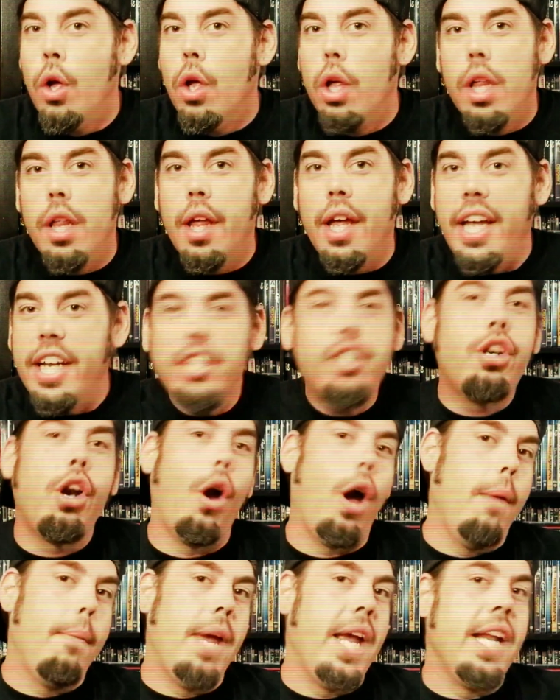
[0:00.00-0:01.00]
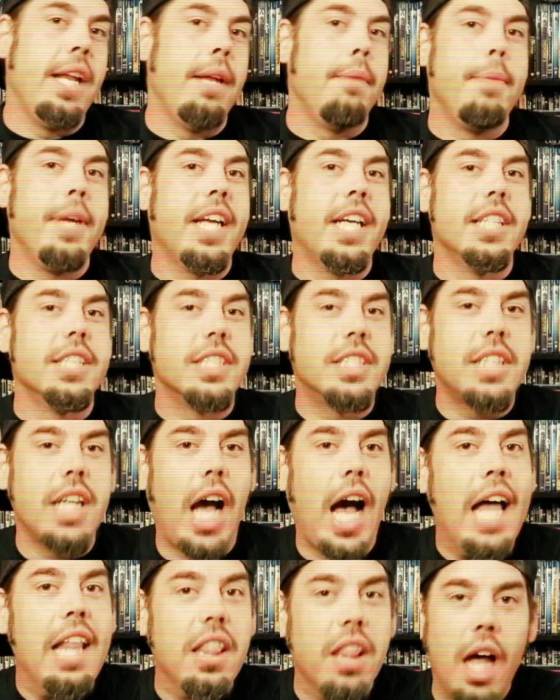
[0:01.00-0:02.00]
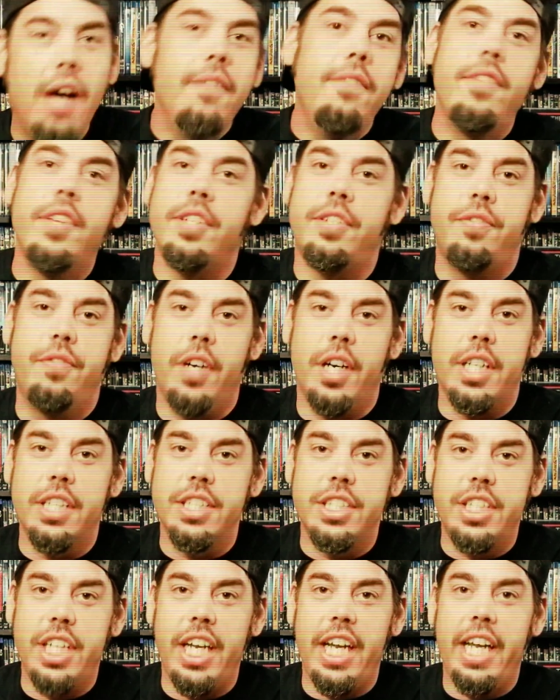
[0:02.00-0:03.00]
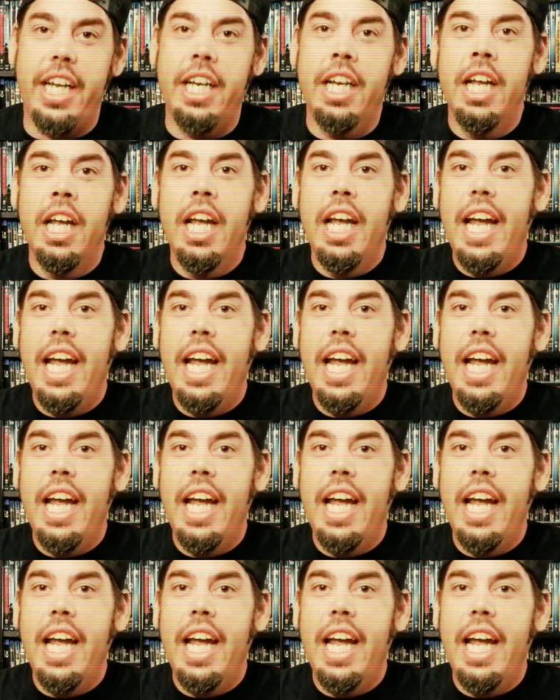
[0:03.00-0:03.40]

The intro I made it because I love this fucking scene.